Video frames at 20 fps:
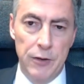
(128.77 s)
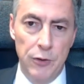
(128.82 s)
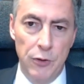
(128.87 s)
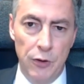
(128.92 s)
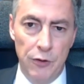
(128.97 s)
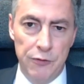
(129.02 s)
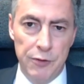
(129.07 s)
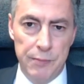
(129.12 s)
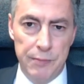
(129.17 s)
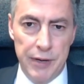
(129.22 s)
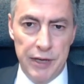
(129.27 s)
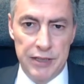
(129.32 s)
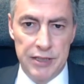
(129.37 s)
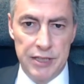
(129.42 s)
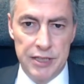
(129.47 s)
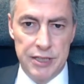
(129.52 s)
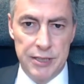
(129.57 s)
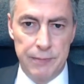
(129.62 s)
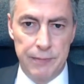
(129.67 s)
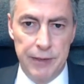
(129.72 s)
nor the
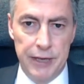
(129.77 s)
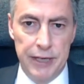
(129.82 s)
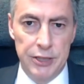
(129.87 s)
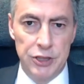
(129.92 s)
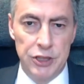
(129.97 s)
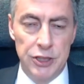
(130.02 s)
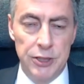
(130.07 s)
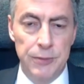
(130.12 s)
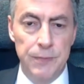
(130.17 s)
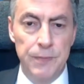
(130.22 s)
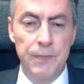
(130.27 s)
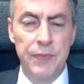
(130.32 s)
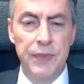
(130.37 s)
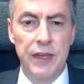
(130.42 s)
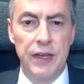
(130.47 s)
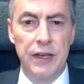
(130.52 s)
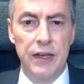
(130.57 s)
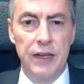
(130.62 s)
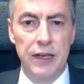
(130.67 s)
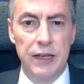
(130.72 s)
participation
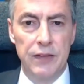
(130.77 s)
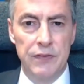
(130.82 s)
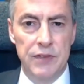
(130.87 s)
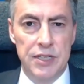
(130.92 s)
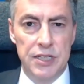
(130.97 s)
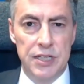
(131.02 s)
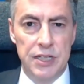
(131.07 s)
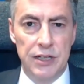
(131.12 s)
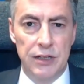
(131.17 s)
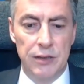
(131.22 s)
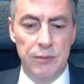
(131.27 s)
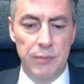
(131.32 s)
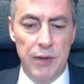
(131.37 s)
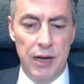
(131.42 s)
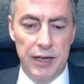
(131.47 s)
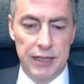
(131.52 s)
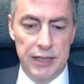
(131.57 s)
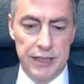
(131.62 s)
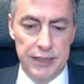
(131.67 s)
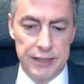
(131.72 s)
in the single
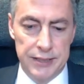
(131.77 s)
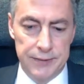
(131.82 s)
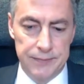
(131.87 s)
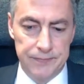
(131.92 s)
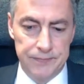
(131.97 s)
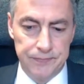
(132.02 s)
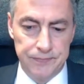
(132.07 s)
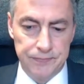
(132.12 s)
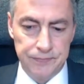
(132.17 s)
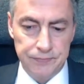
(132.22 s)
market.